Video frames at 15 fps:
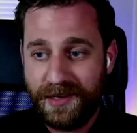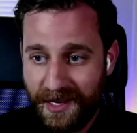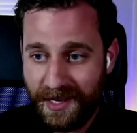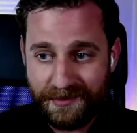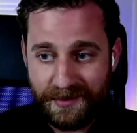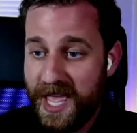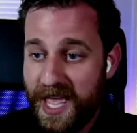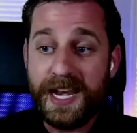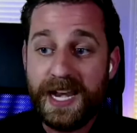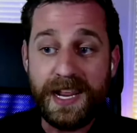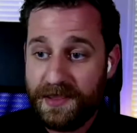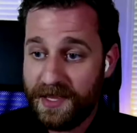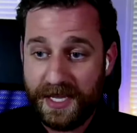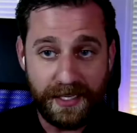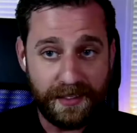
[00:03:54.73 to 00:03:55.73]

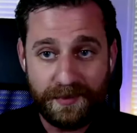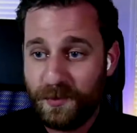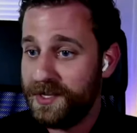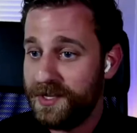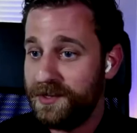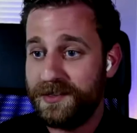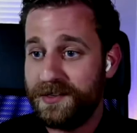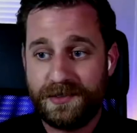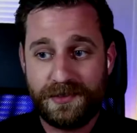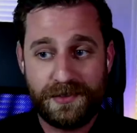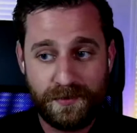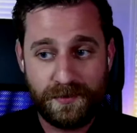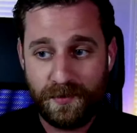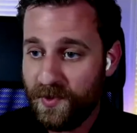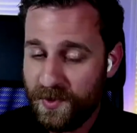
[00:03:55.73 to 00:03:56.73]
anything, whether it's
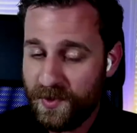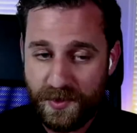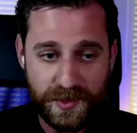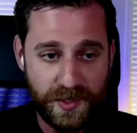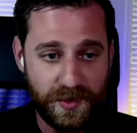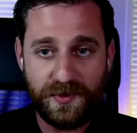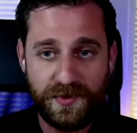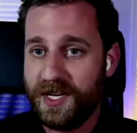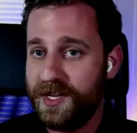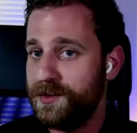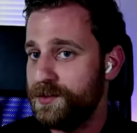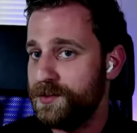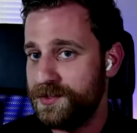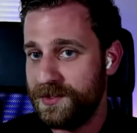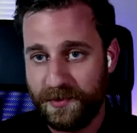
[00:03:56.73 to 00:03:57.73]
YouTube
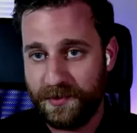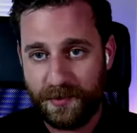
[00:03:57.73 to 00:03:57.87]
videos or